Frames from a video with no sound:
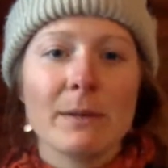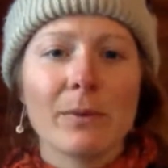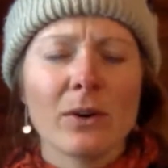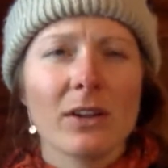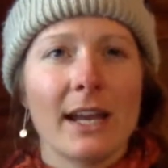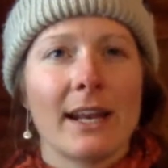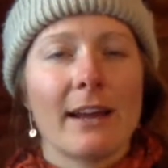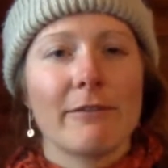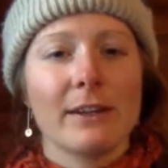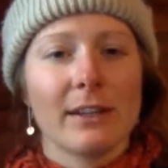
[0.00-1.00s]
to people,
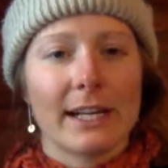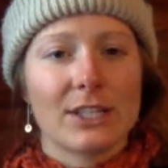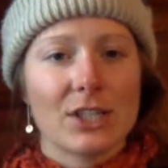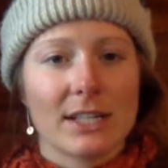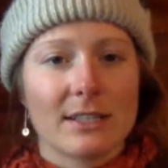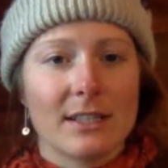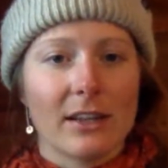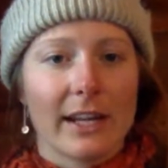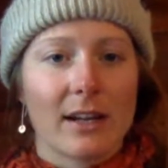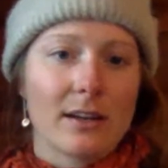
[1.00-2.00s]
and I feel like
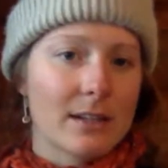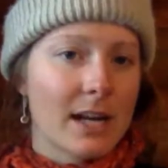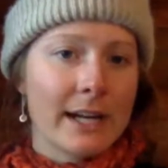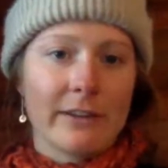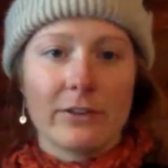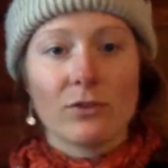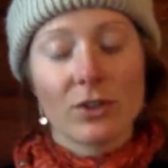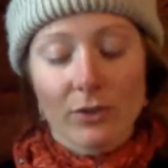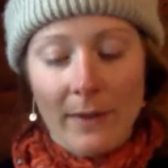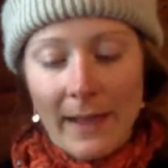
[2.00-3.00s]
just like kind of
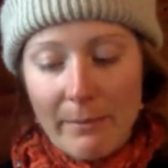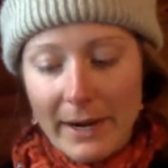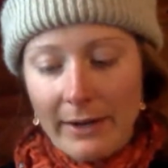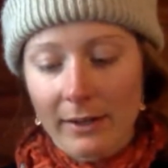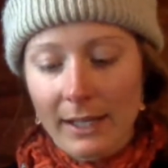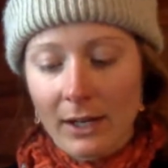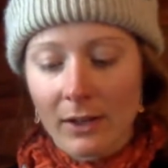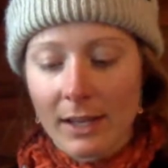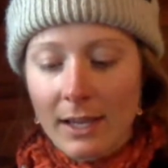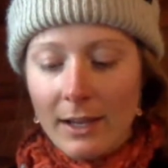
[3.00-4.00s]
to run that
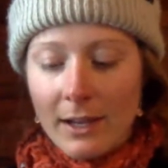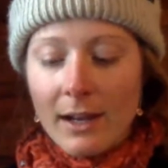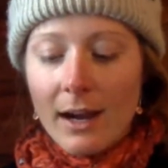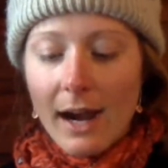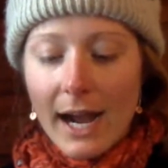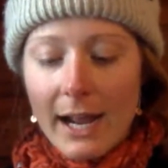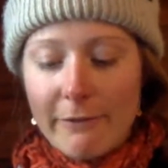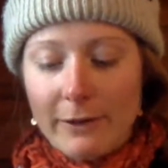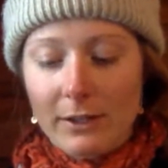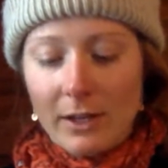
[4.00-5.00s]
parallel,
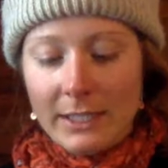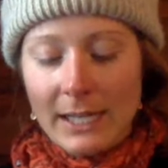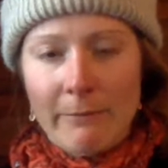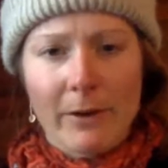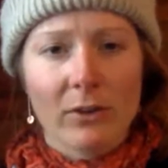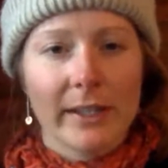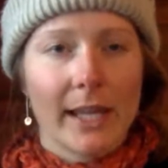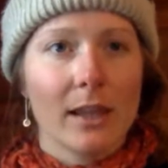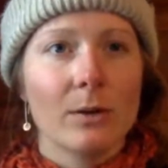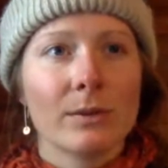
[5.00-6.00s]
I for a long time felt
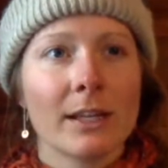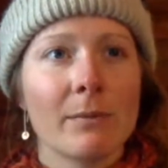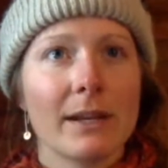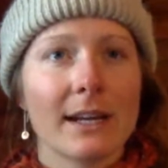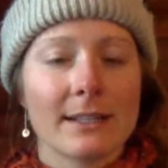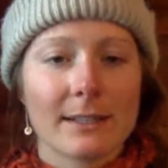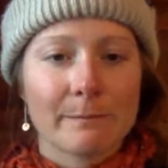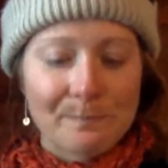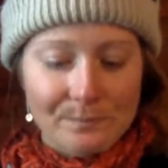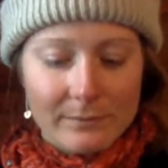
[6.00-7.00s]
really lonely because
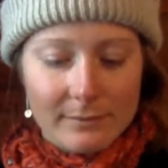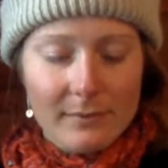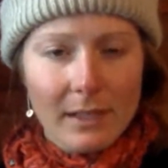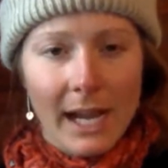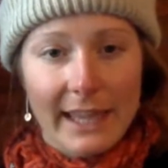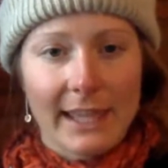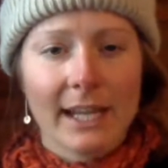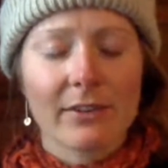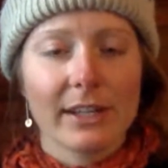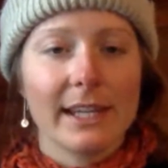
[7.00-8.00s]
I
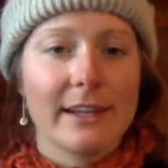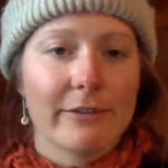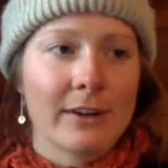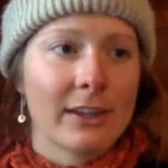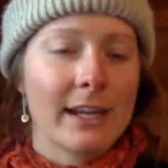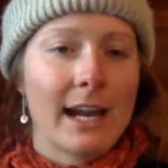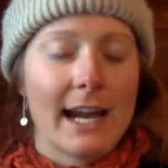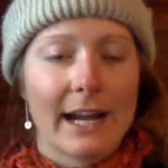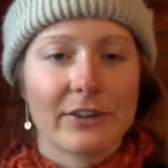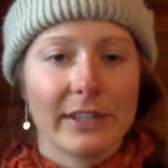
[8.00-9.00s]
think really differently,
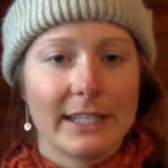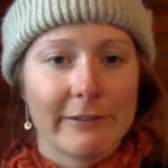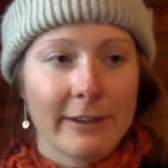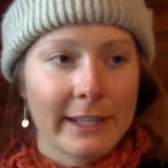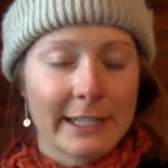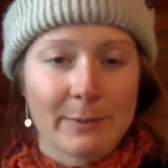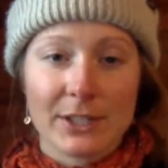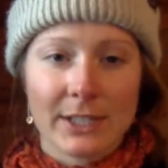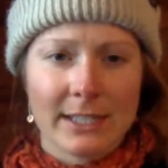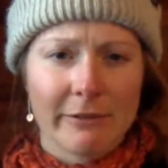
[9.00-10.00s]
I act really differently,
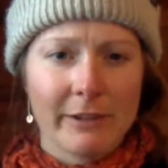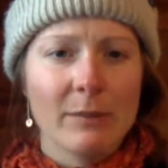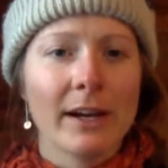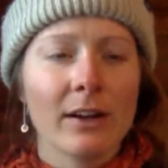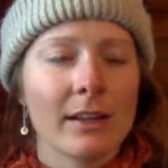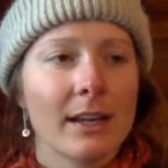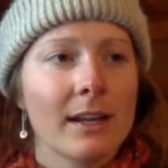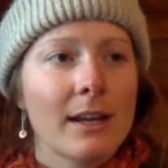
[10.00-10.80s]
especially as a female.